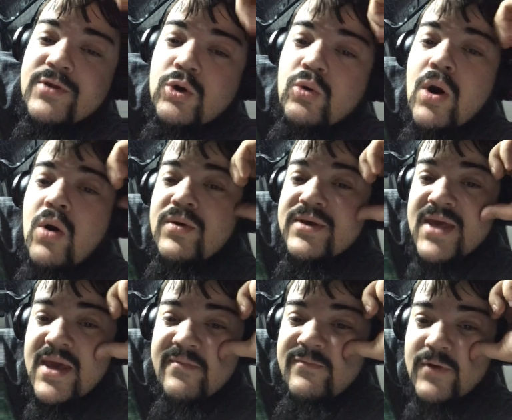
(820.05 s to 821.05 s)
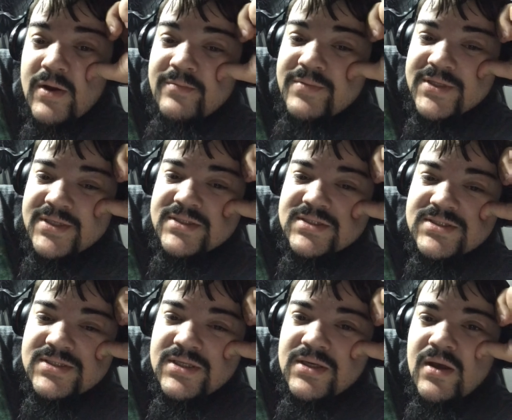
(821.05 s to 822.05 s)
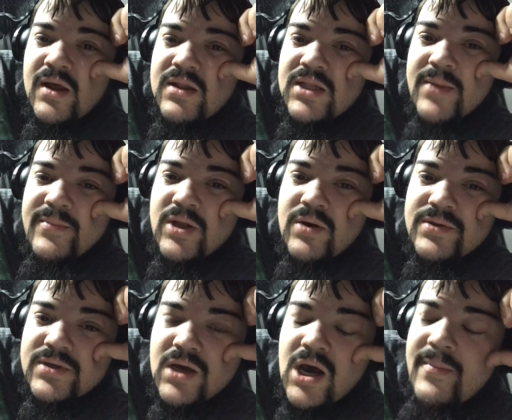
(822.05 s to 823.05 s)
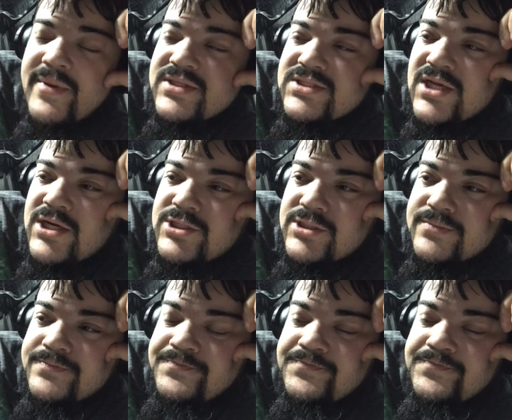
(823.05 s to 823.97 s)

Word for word: the quote came from, please let me know in the comment section.